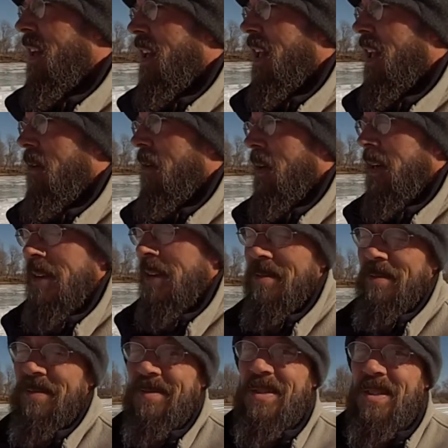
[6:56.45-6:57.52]
anyway,
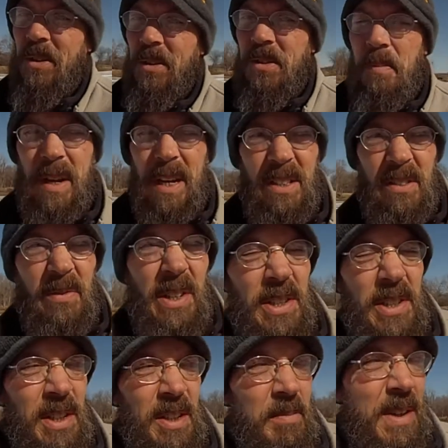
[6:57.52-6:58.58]
so it was a bust
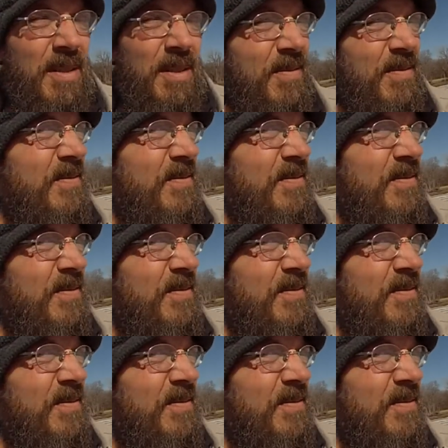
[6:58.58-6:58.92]
fishing, but